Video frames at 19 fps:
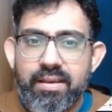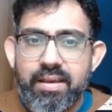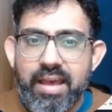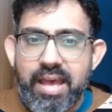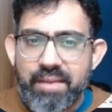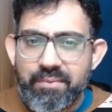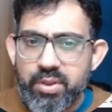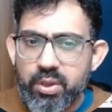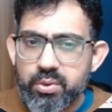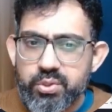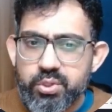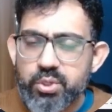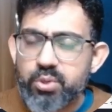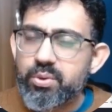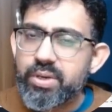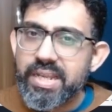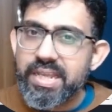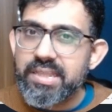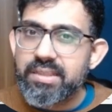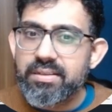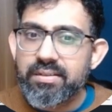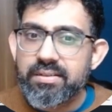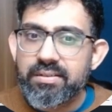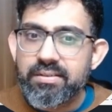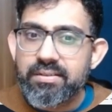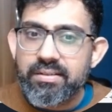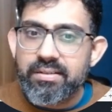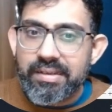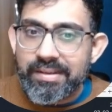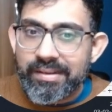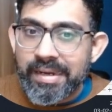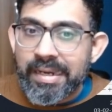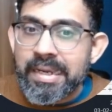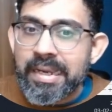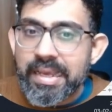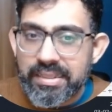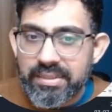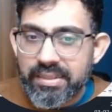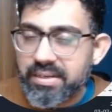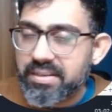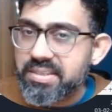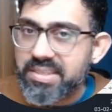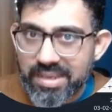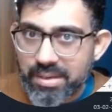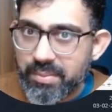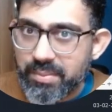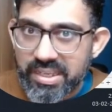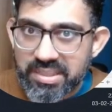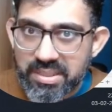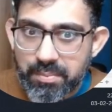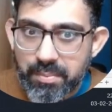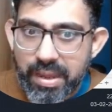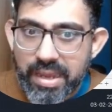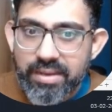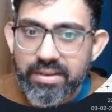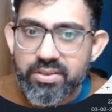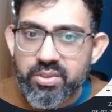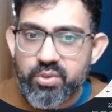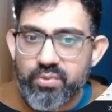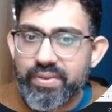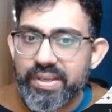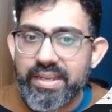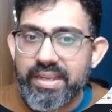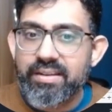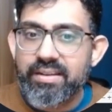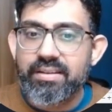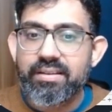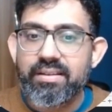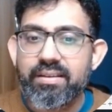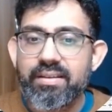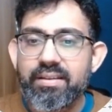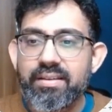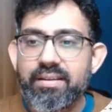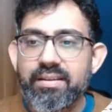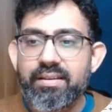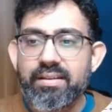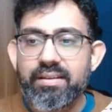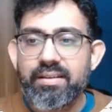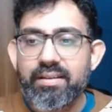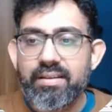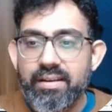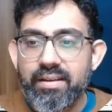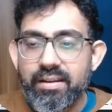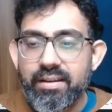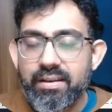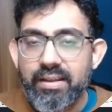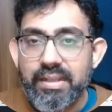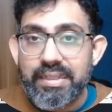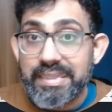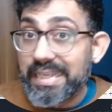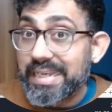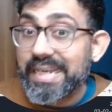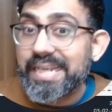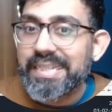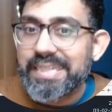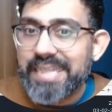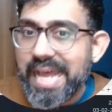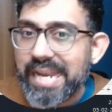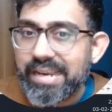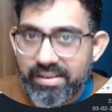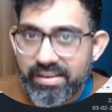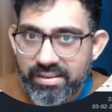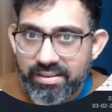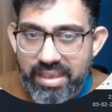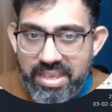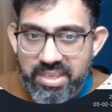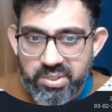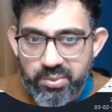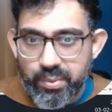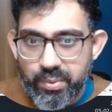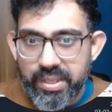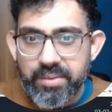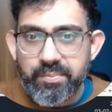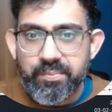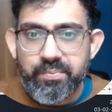And we also don't need the grid line that is coming at the back, so we can delete that as well.